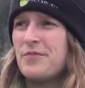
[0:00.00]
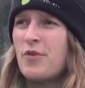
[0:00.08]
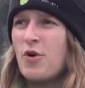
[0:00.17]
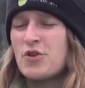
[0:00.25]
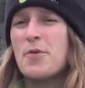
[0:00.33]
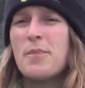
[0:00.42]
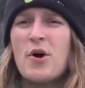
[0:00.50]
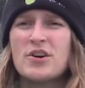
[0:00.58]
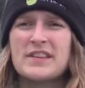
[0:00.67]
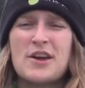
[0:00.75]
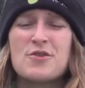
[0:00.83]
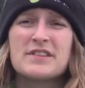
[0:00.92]
for the
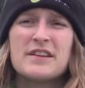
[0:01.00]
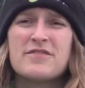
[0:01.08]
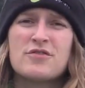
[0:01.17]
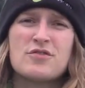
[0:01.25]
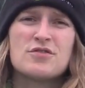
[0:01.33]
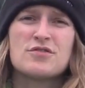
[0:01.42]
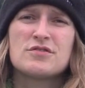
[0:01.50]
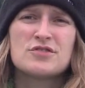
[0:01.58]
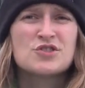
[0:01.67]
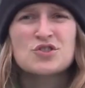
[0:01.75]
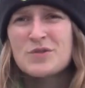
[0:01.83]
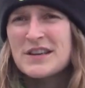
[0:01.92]
park. There are different
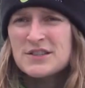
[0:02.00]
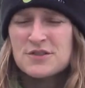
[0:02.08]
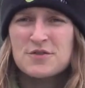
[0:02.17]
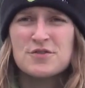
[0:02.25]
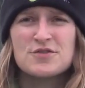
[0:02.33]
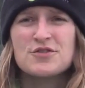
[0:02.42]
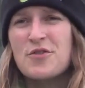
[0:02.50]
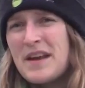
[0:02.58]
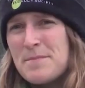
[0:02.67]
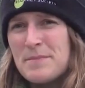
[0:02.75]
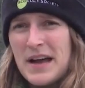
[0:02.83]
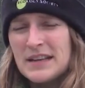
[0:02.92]
stressors or
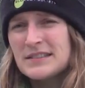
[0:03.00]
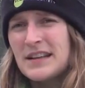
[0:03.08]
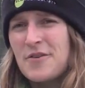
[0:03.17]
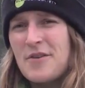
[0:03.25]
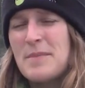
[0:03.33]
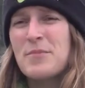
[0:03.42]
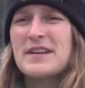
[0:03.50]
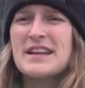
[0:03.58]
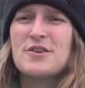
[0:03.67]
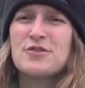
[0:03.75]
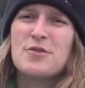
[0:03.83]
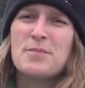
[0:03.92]
impacts that are
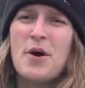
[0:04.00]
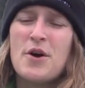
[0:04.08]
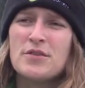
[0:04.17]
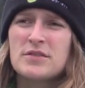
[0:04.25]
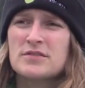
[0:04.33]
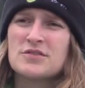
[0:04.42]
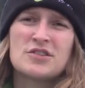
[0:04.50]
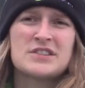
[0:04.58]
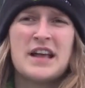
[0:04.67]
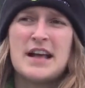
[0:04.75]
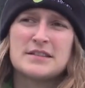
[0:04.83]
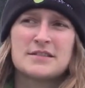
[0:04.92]
happening on the park,
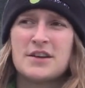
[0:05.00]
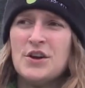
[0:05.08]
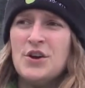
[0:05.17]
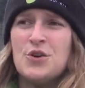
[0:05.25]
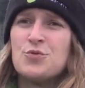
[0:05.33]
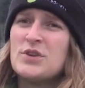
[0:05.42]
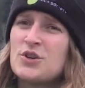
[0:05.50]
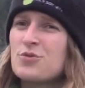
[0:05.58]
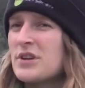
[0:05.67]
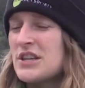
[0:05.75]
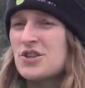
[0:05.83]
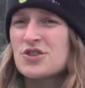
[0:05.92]
such as
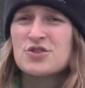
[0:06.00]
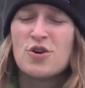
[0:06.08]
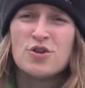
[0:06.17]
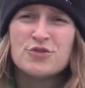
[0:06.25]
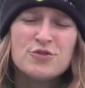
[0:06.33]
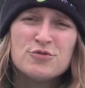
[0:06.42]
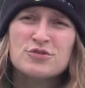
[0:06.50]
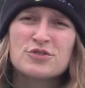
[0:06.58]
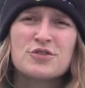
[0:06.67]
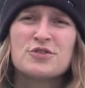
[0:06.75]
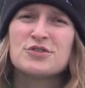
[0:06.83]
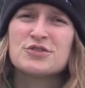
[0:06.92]
recreational
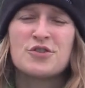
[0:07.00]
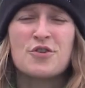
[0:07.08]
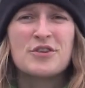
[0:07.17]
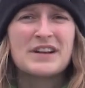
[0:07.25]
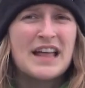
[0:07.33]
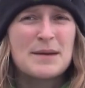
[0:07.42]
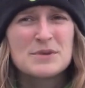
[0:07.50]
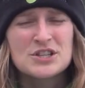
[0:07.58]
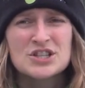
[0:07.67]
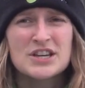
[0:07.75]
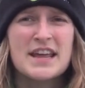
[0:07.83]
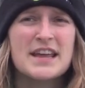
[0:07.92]
uses or
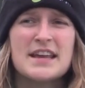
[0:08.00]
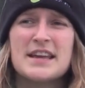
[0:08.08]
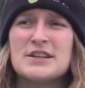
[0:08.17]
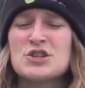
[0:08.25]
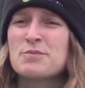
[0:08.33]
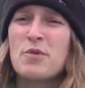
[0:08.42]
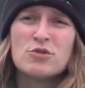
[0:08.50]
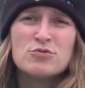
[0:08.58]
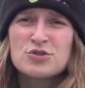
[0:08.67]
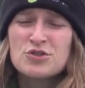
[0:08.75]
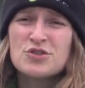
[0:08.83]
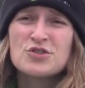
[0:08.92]
climate change,
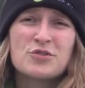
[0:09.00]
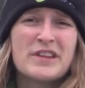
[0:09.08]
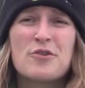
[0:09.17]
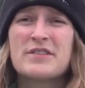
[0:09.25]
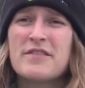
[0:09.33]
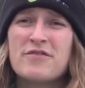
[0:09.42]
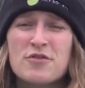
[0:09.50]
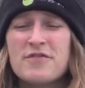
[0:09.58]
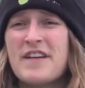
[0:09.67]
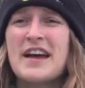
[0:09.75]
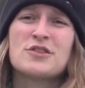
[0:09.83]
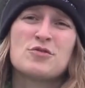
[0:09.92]
pollution. So there are
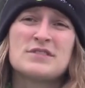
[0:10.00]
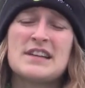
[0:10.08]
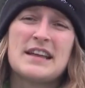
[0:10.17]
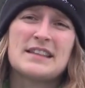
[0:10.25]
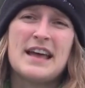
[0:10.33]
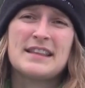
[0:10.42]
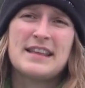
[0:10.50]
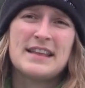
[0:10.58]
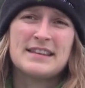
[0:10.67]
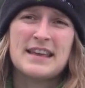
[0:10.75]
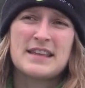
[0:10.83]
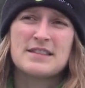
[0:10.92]
different factors like that
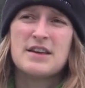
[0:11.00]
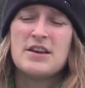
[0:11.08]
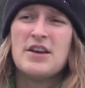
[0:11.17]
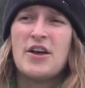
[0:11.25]
that can